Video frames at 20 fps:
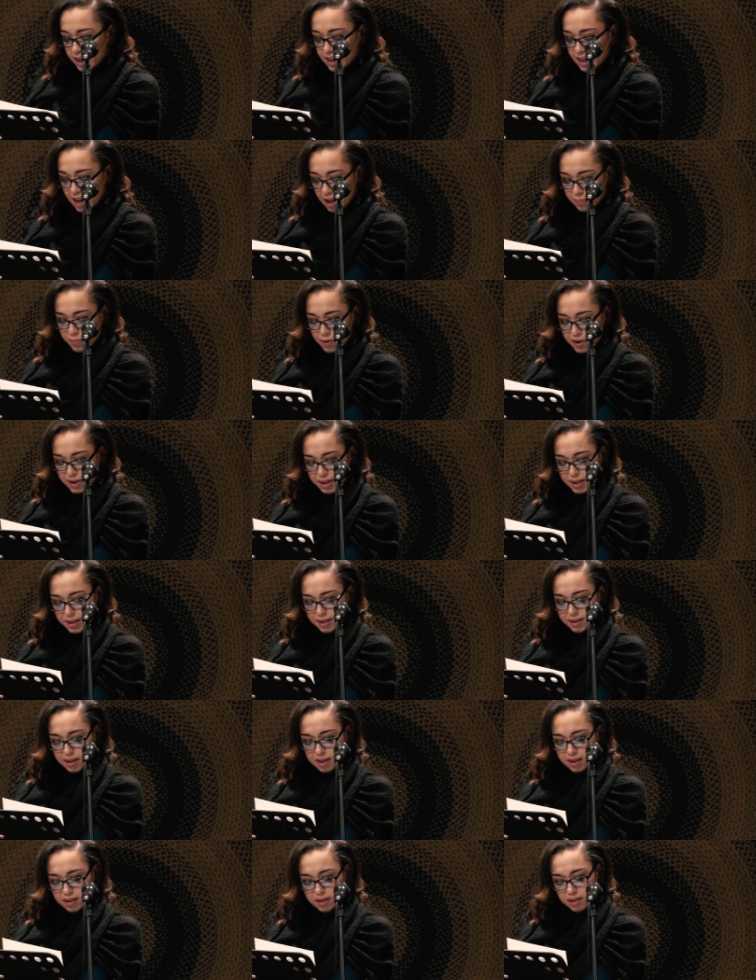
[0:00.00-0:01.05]
Yan
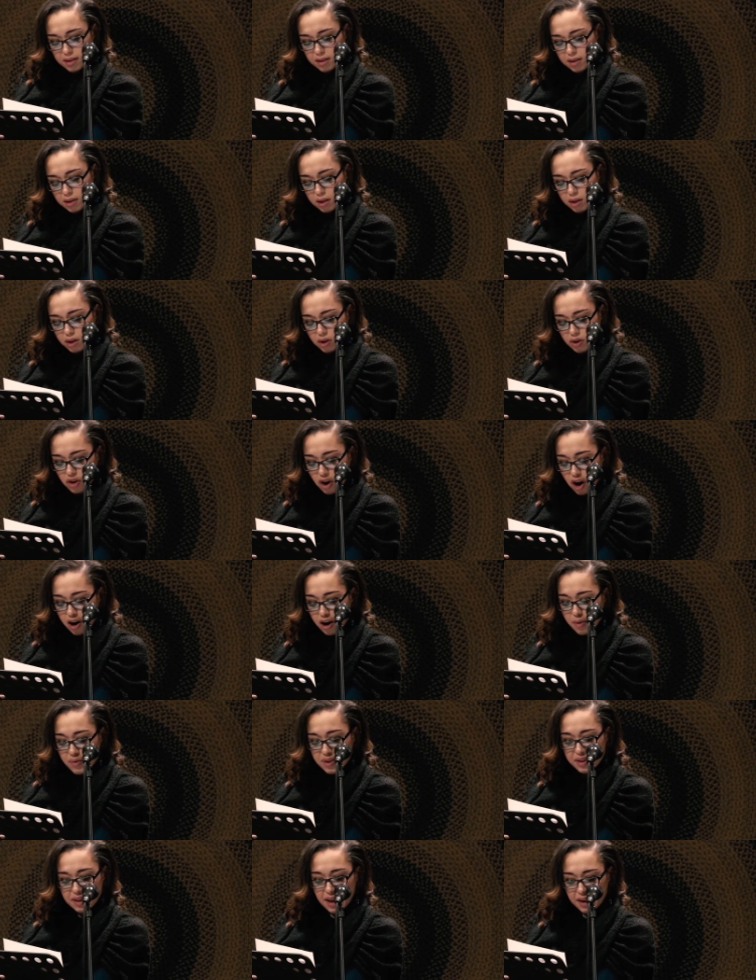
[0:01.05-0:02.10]
persisted.
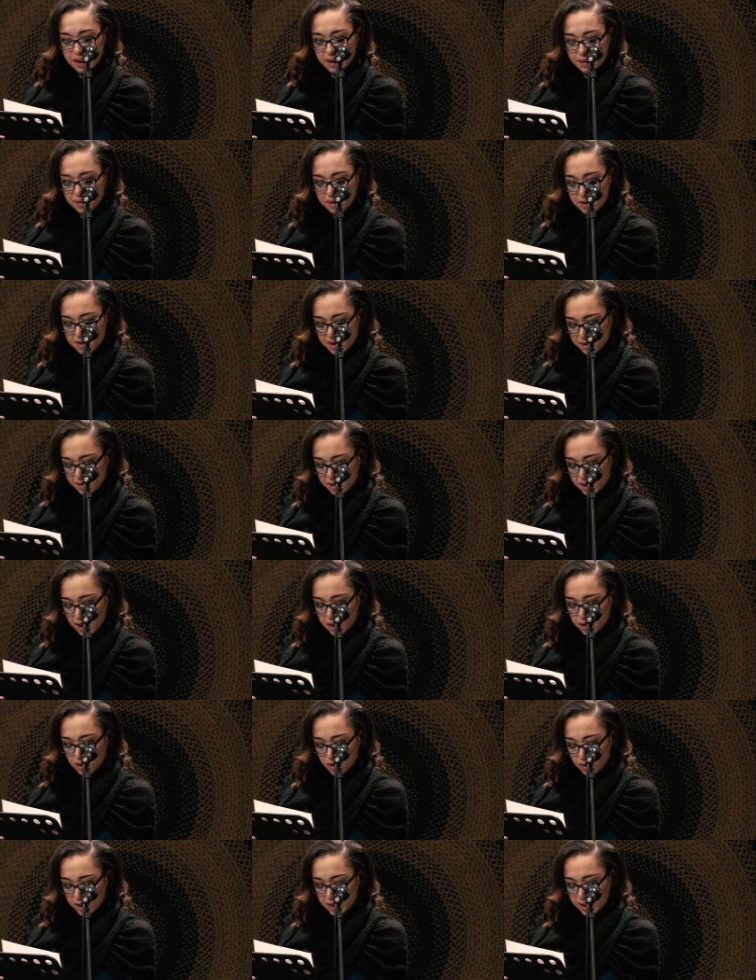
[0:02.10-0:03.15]
Nara was getting seriously
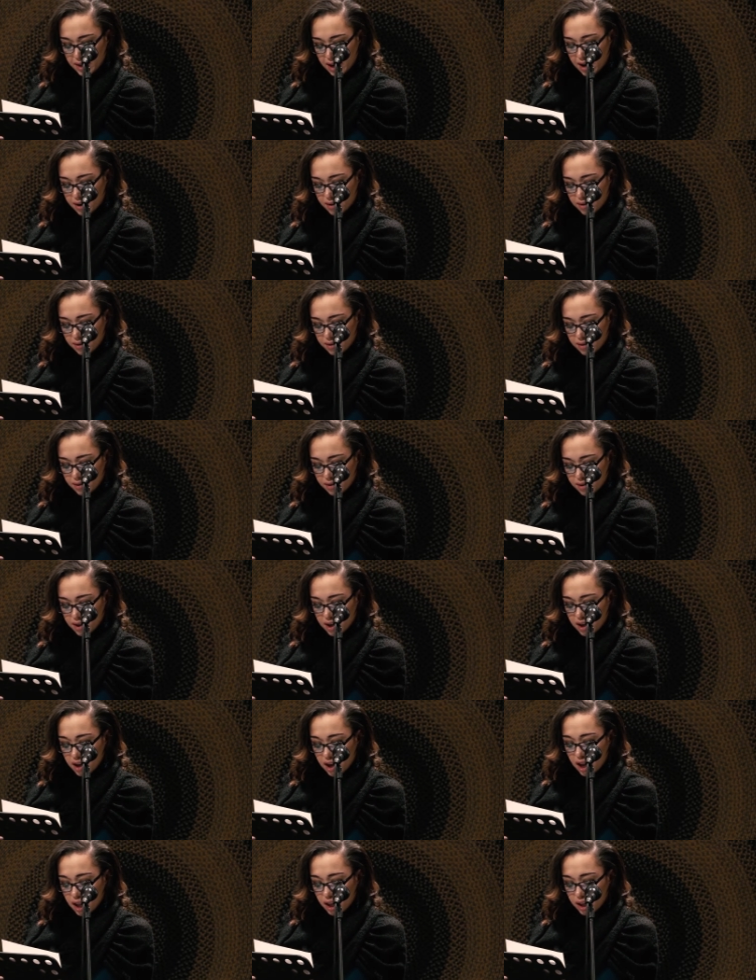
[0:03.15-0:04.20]
annoyed now.
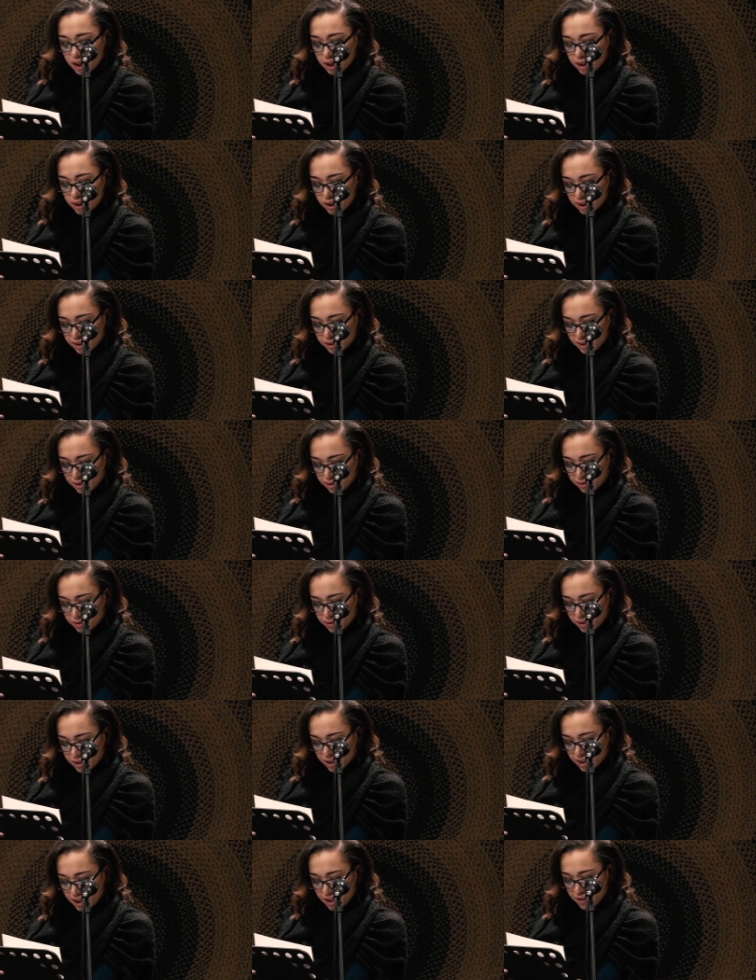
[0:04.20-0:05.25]
Look,
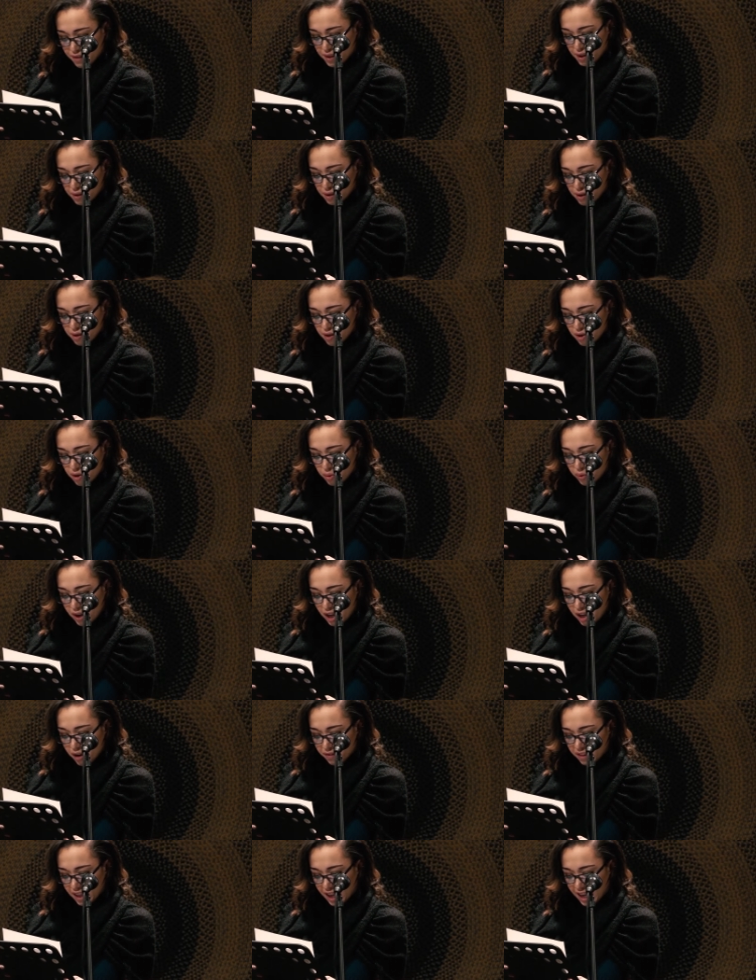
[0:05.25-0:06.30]
dude, if this is your
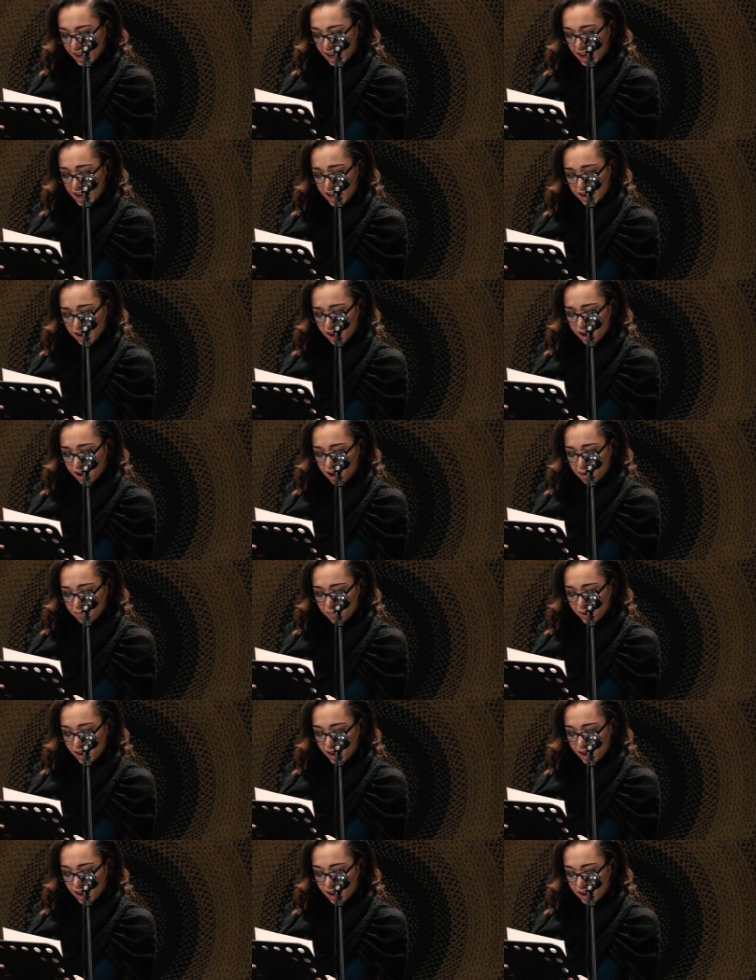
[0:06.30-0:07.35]
way of like hitting on
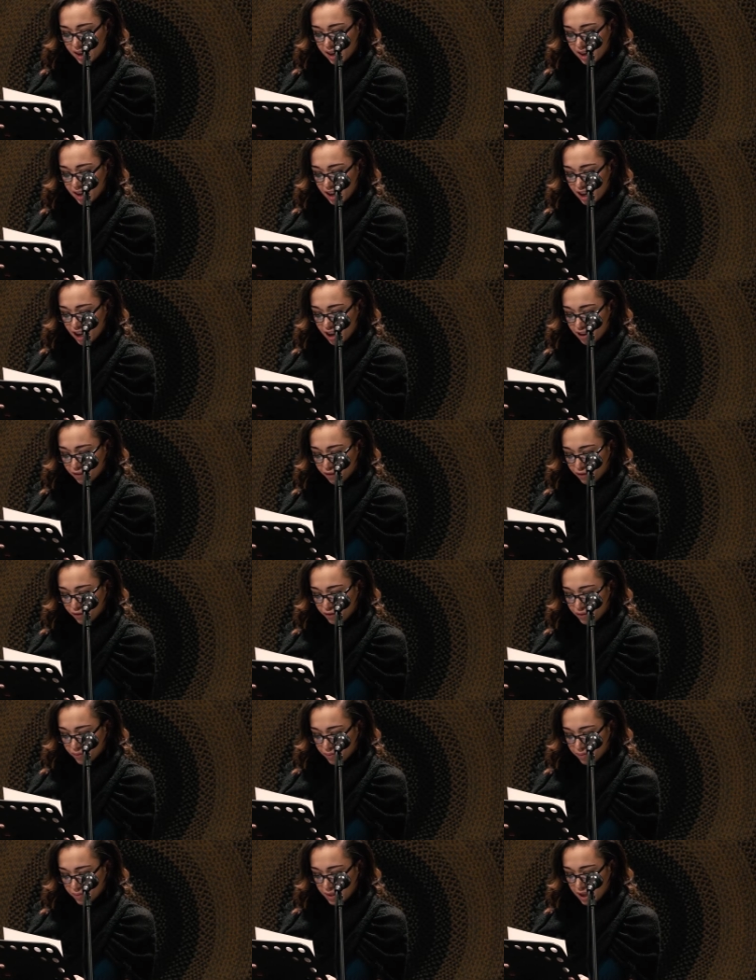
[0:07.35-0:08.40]
me, if
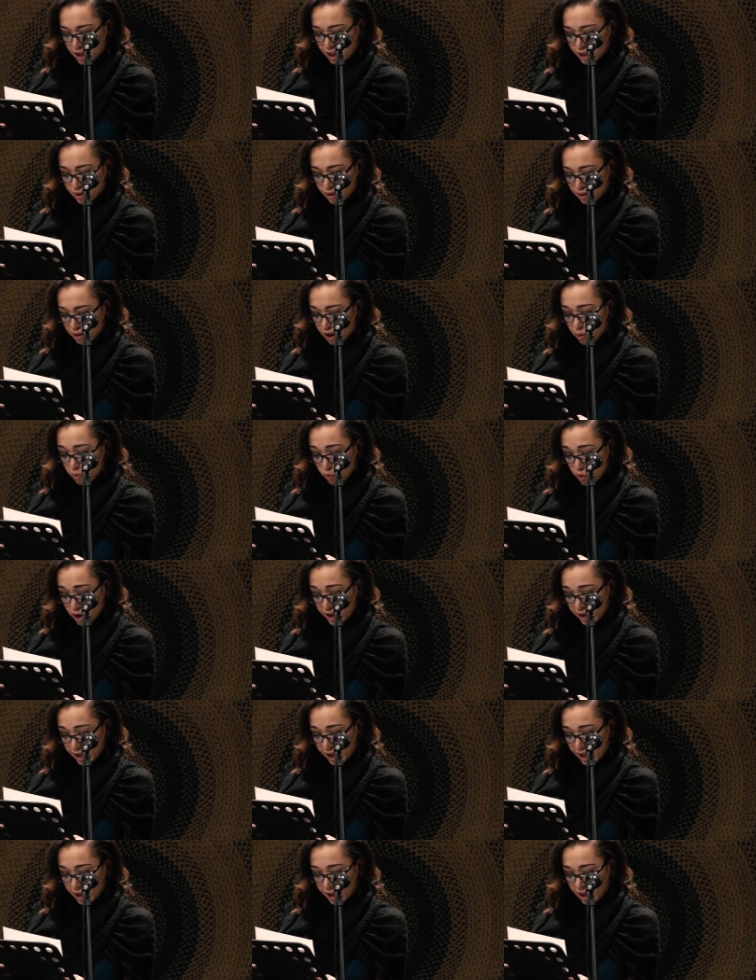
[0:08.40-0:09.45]
it's not
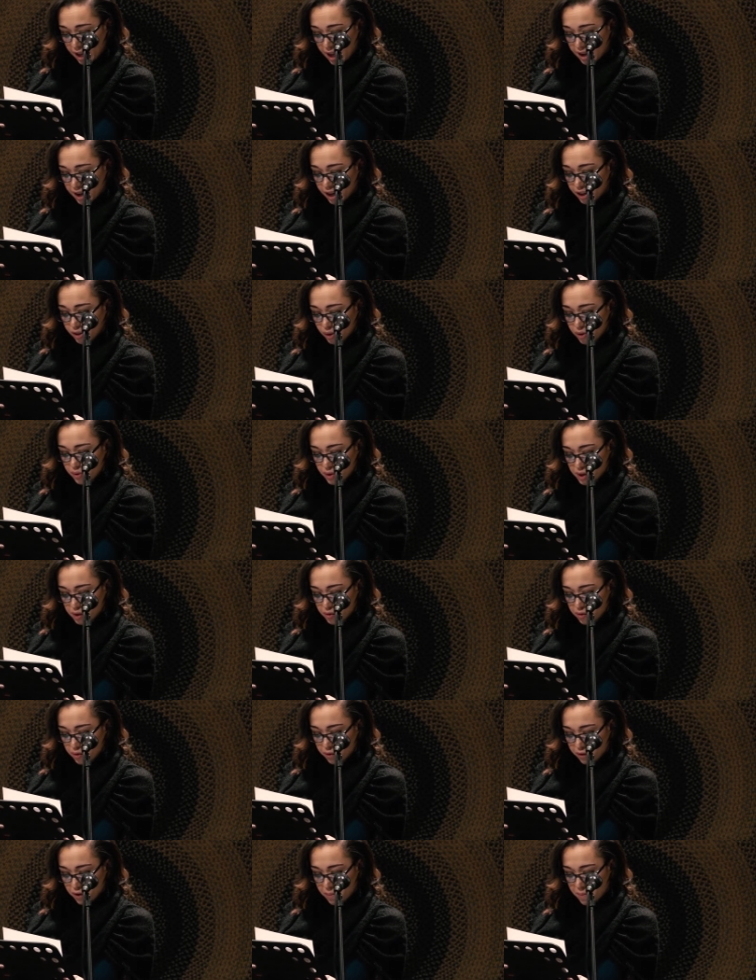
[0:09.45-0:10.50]
working and I don't
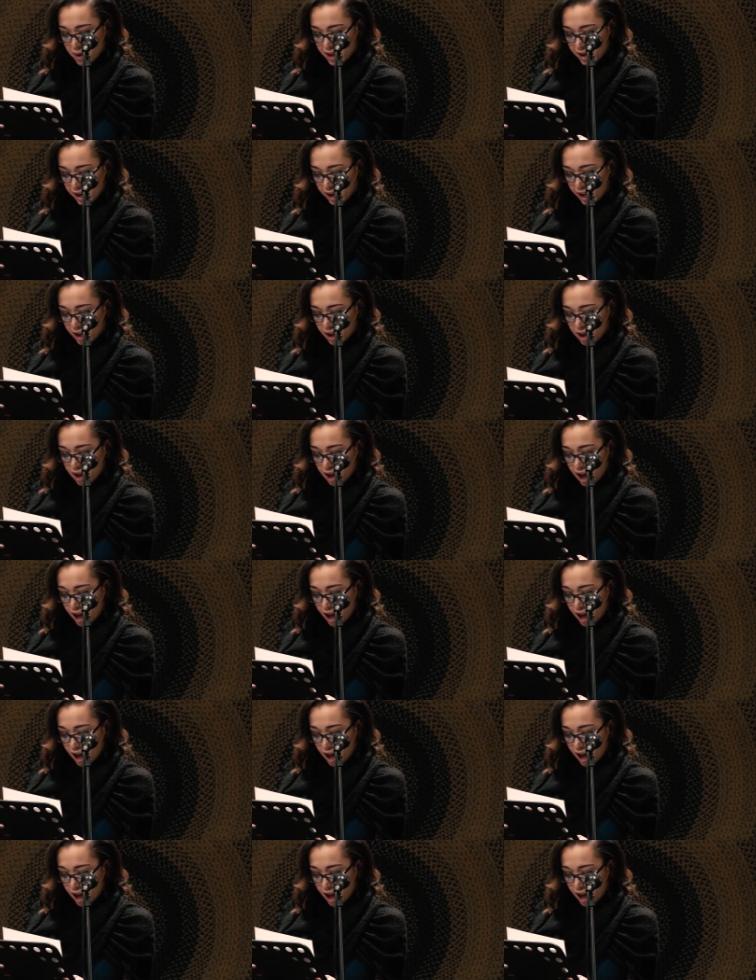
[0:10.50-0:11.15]
screw for money.